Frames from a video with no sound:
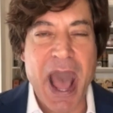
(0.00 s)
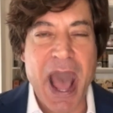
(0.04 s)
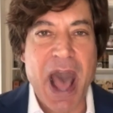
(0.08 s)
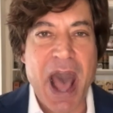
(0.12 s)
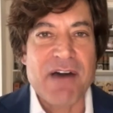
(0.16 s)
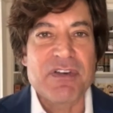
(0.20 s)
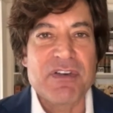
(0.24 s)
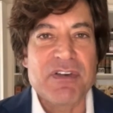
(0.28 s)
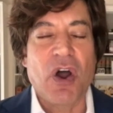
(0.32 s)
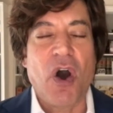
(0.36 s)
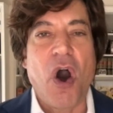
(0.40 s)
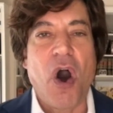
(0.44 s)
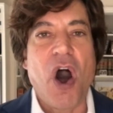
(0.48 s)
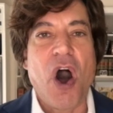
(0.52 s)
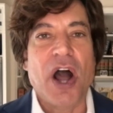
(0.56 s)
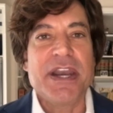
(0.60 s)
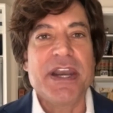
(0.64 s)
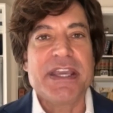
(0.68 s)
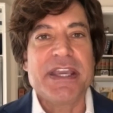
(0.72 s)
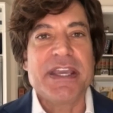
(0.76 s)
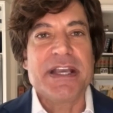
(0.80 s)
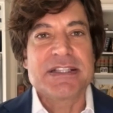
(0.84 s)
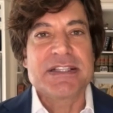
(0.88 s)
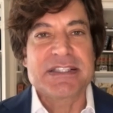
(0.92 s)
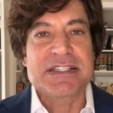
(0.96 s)
have an
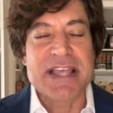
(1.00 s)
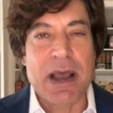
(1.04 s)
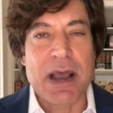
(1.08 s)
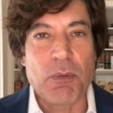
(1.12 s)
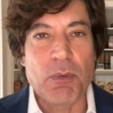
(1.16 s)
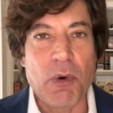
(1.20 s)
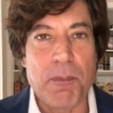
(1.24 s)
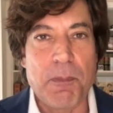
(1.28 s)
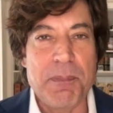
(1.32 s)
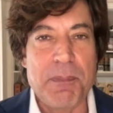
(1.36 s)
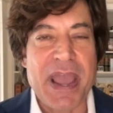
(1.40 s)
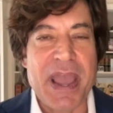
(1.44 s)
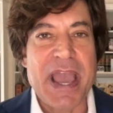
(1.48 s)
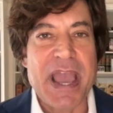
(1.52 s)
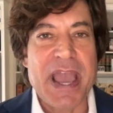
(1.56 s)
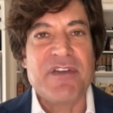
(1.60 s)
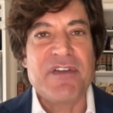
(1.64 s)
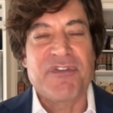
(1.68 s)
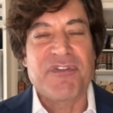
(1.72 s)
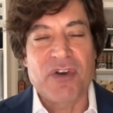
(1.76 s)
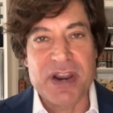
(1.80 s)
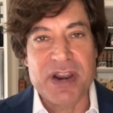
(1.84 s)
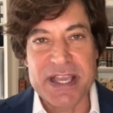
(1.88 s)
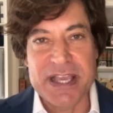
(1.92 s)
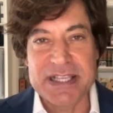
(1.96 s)
audience that will
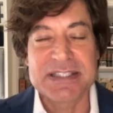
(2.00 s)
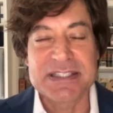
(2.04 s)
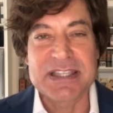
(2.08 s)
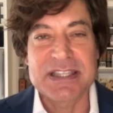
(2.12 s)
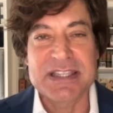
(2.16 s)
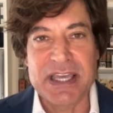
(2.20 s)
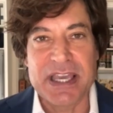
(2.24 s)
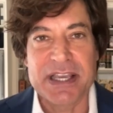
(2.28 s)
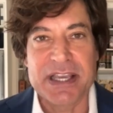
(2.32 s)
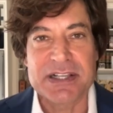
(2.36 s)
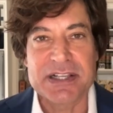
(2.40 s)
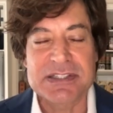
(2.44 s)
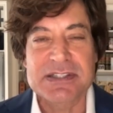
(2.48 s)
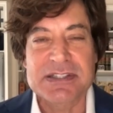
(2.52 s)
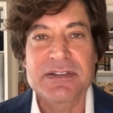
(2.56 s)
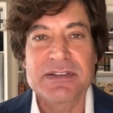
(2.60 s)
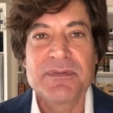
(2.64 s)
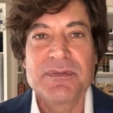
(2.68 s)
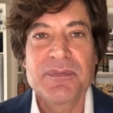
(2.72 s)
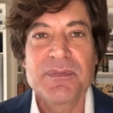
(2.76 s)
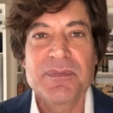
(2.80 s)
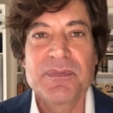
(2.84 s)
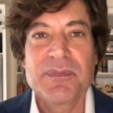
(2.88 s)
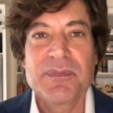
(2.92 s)
pay for his things.